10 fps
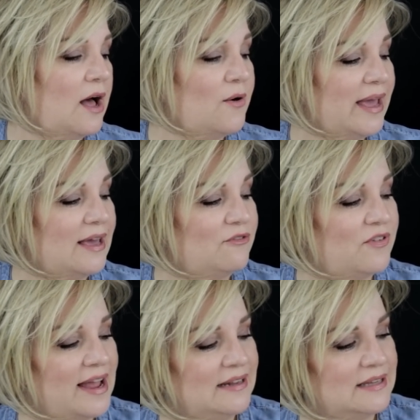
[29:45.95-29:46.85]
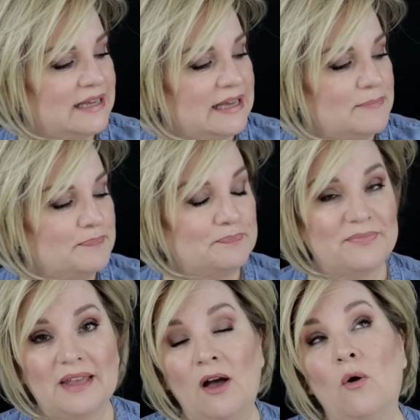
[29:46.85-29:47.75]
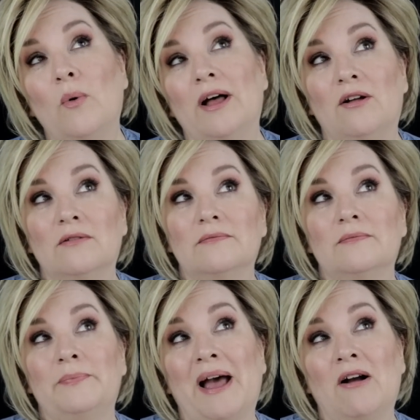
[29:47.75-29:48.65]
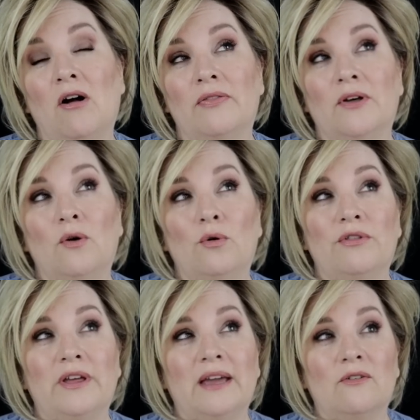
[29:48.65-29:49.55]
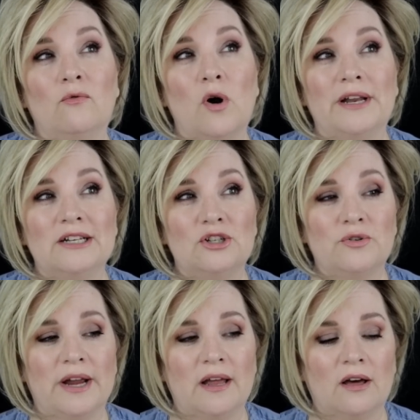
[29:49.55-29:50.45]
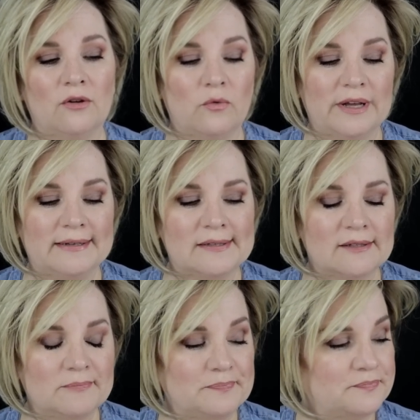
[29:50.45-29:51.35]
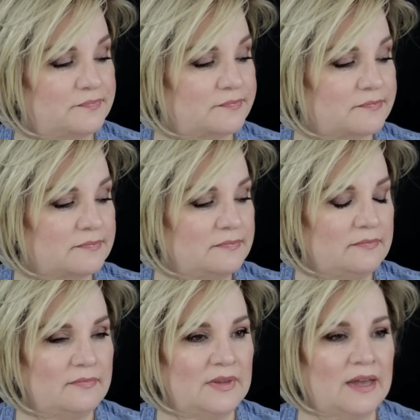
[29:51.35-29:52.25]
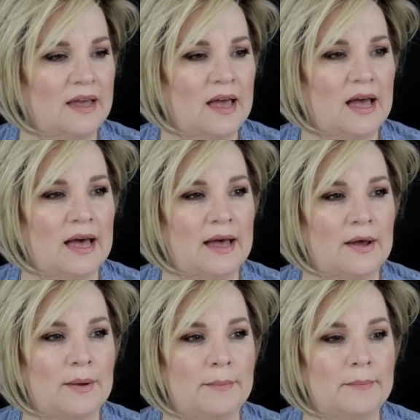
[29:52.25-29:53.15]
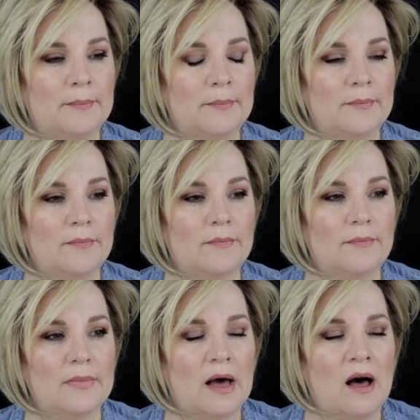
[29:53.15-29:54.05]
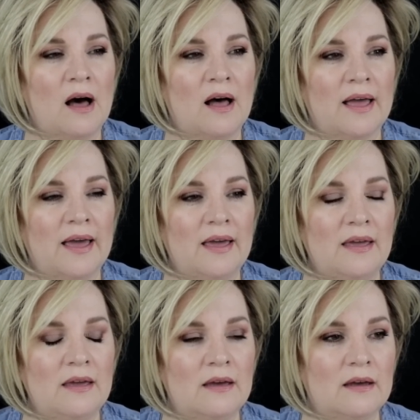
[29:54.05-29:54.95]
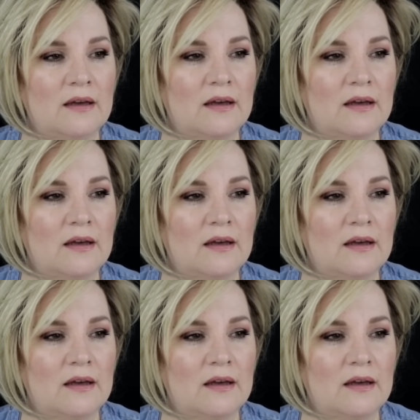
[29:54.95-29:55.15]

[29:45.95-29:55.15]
Okay, finally, oh well, back on the whole thing of wanting to try other wigs. Um, I.